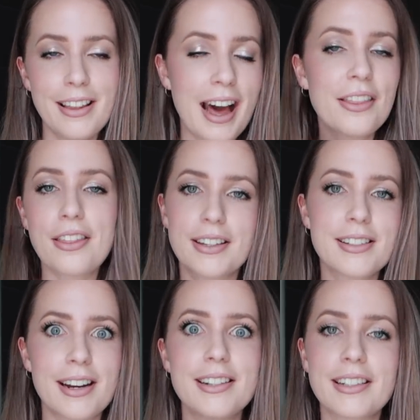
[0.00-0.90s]
other things
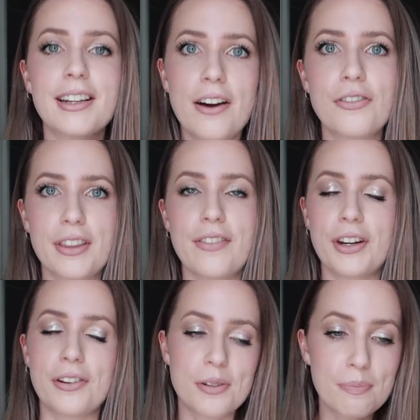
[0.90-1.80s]
that I didn't cover in that
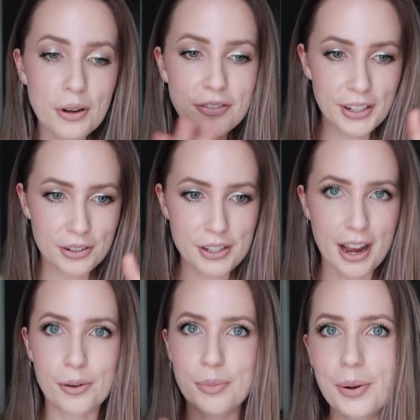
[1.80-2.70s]
video. So both videos
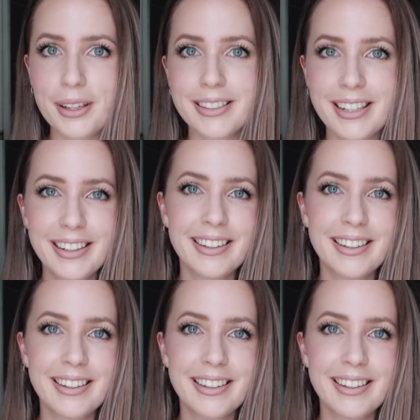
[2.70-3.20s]
are important.